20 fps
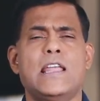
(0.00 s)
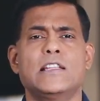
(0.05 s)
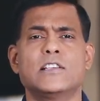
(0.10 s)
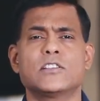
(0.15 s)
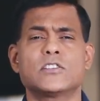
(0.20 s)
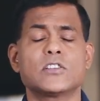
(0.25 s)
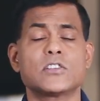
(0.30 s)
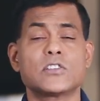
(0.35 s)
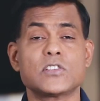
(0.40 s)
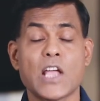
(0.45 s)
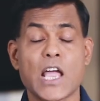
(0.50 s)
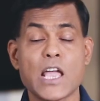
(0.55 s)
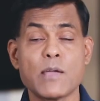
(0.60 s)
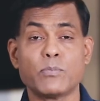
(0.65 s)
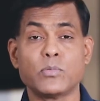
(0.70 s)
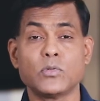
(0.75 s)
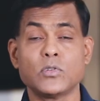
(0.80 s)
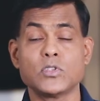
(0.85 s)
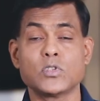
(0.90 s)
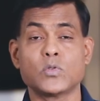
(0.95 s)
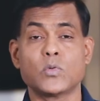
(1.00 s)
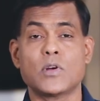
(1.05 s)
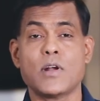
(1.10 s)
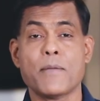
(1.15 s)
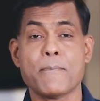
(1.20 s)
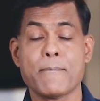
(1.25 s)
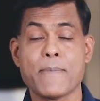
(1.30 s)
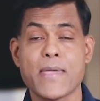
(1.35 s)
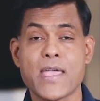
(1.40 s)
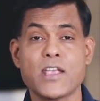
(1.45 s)
his disciples were
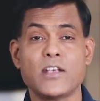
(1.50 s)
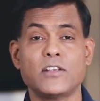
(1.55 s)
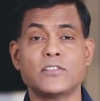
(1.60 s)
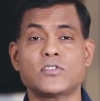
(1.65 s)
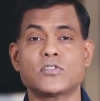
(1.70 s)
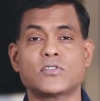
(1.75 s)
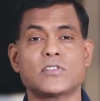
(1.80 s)
amazed,